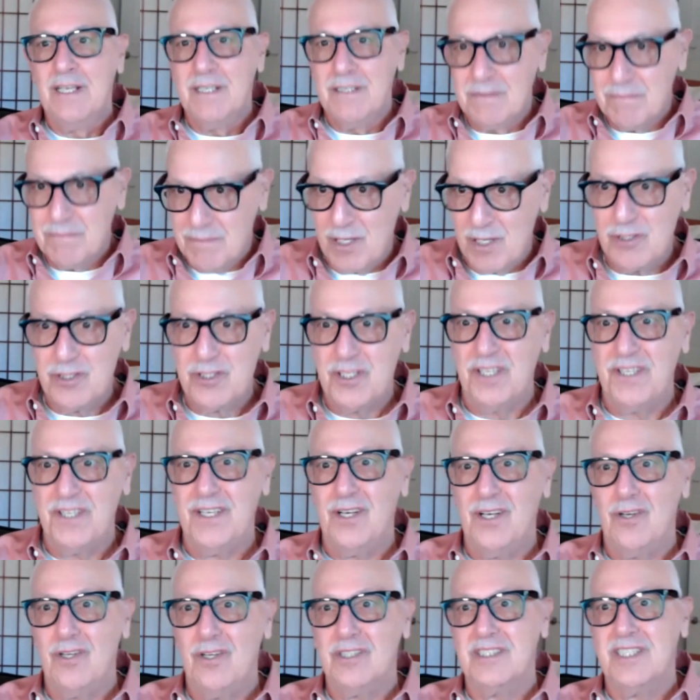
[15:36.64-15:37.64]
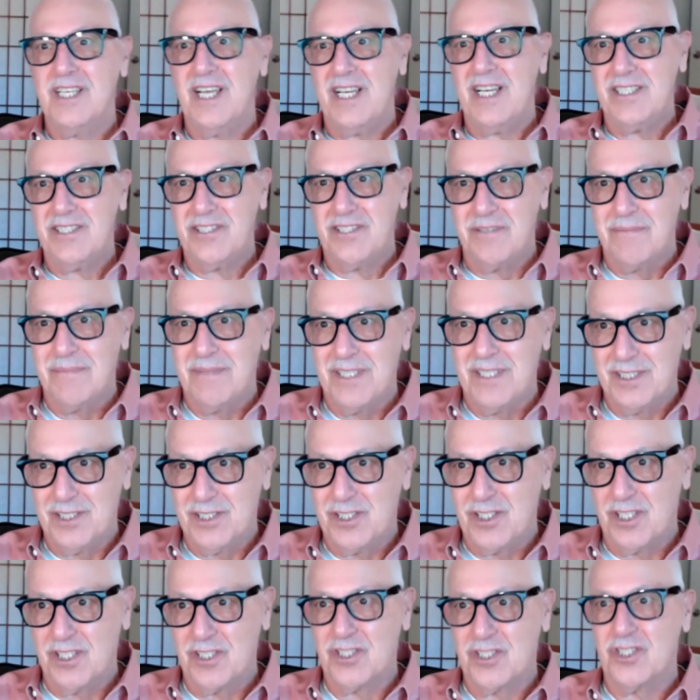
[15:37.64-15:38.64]
most of the Old Testaments
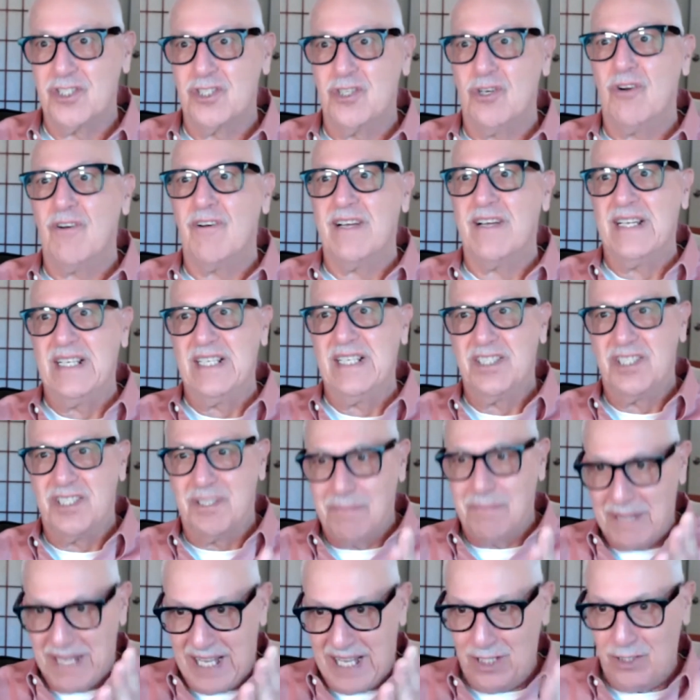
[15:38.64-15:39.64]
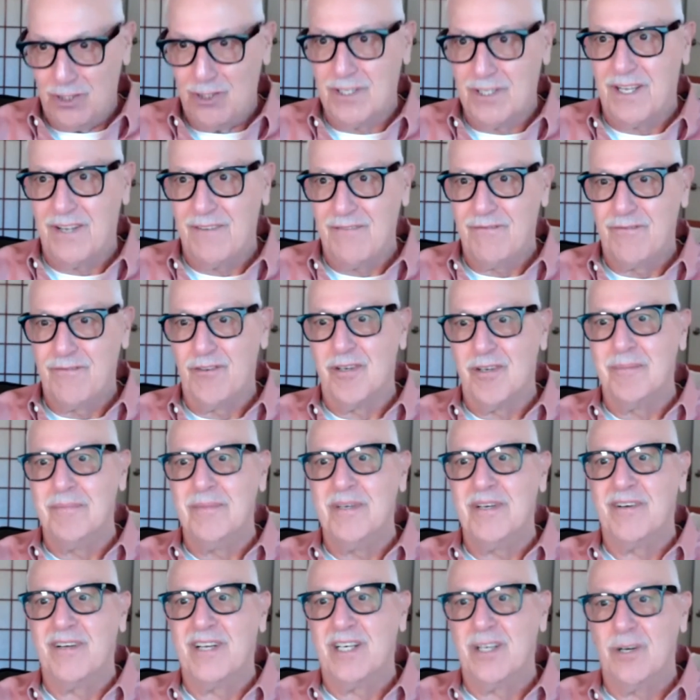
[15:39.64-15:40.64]
are stories about looking for a
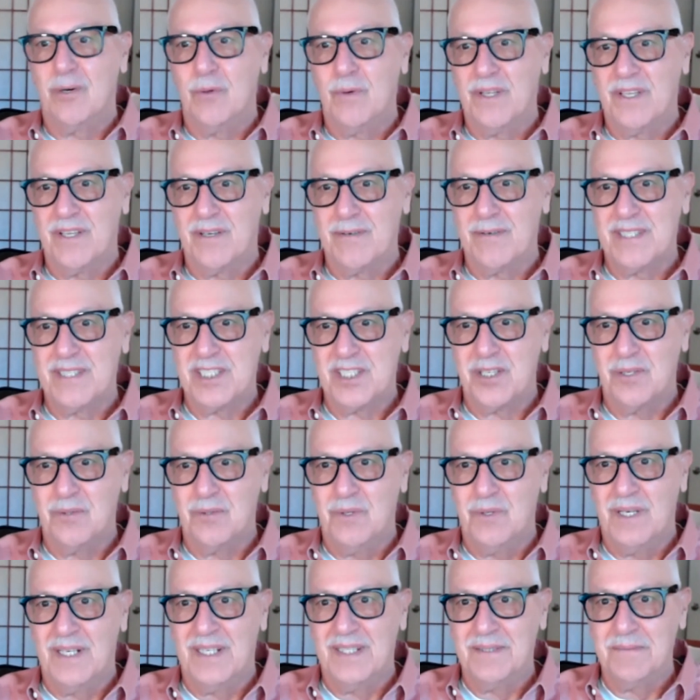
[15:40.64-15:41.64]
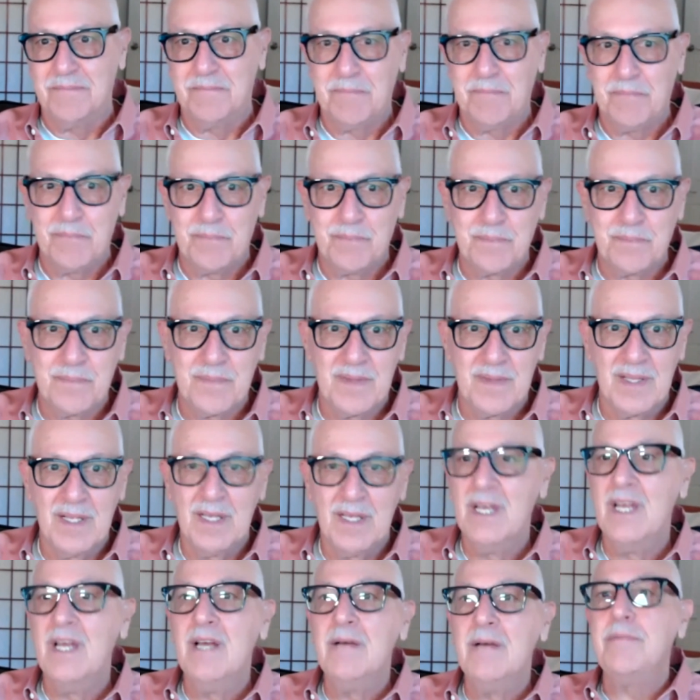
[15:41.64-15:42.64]
miracle where there isn't one.
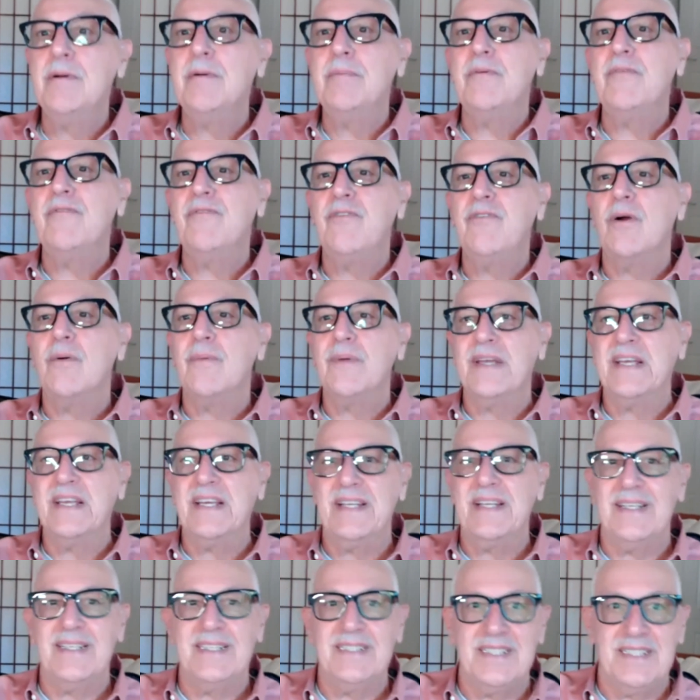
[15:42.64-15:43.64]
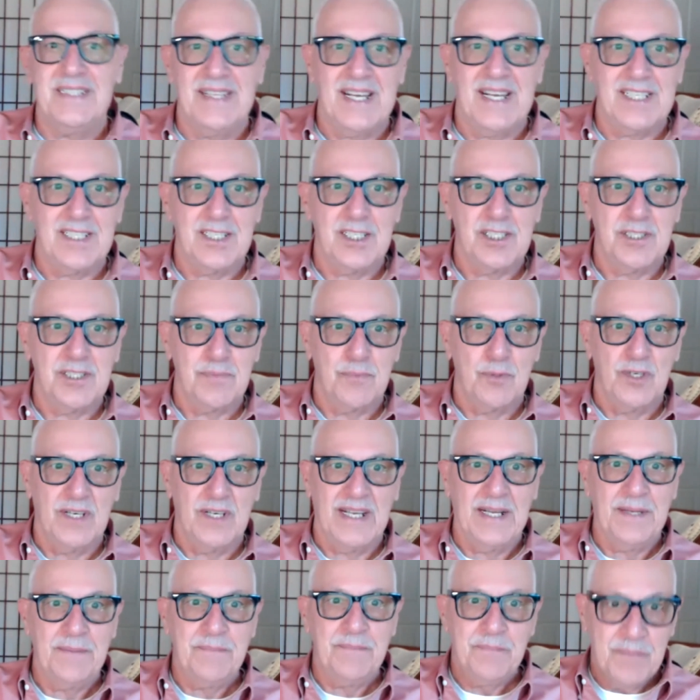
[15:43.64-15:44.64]
But before we get into that this
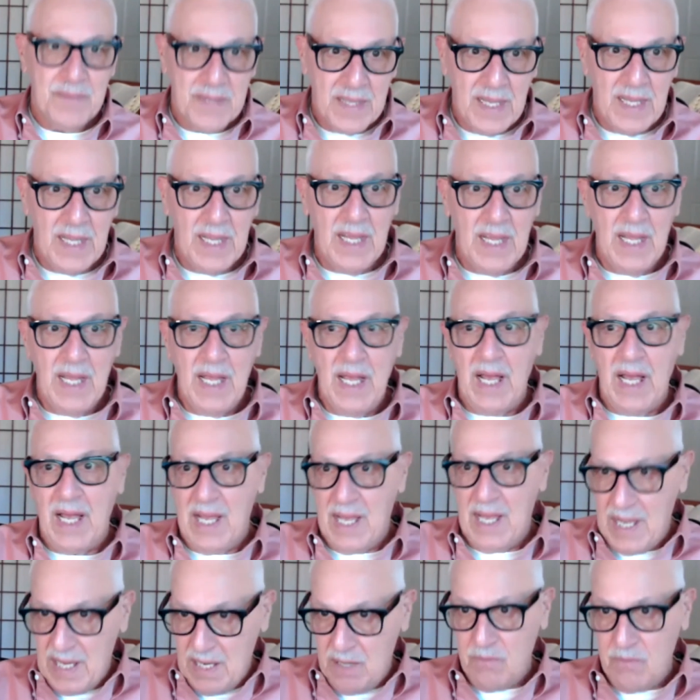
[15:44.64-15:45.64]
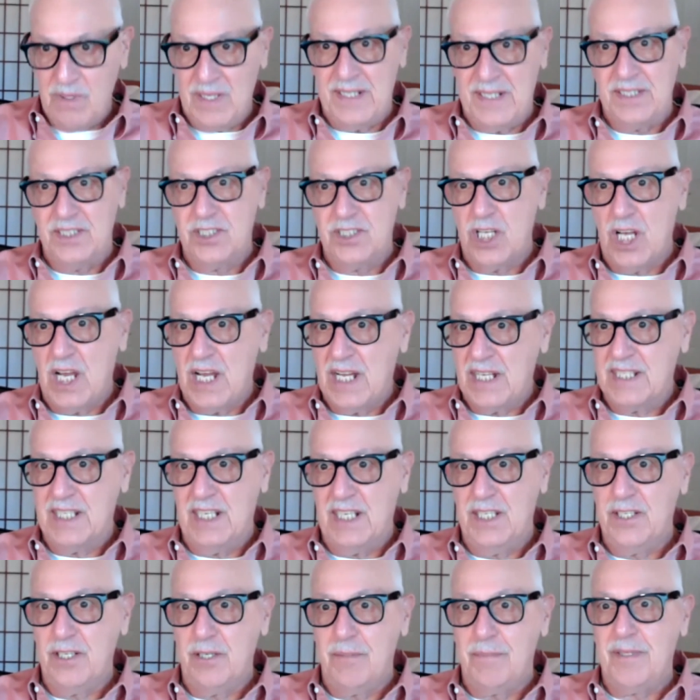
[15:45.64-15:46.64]
morning, I want to talk a
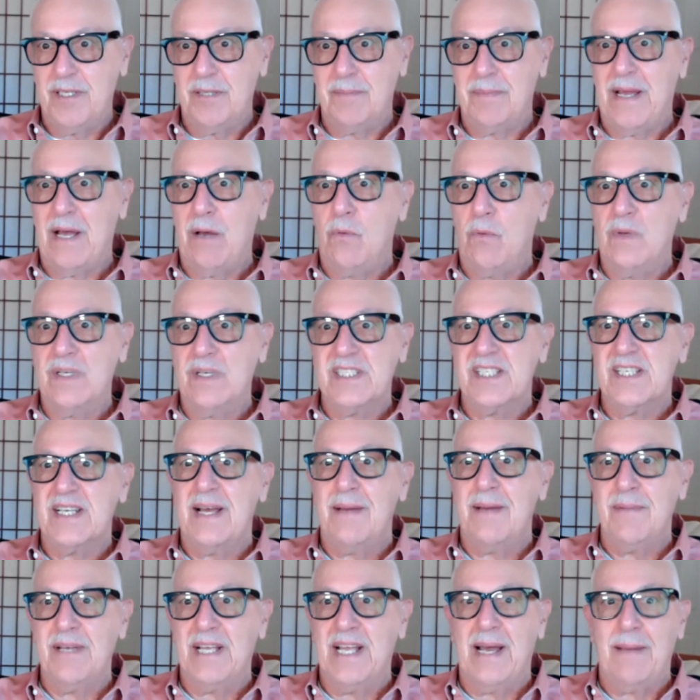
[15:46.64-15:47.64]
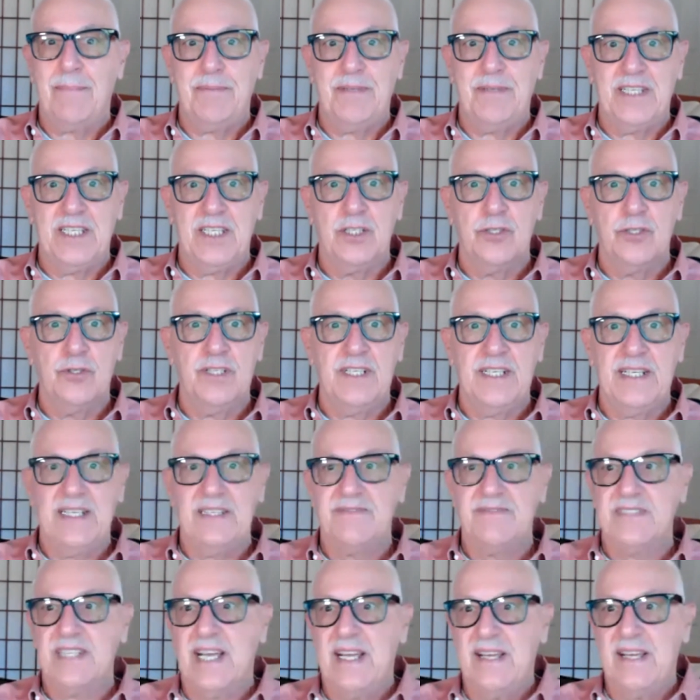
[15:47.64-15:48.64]
little bit about what's coming up at Unity
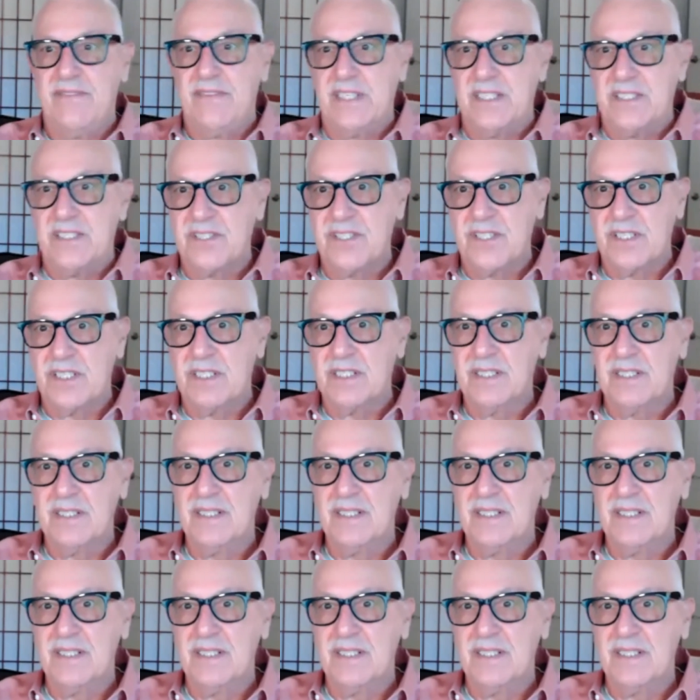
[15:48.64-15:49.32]
of Davis.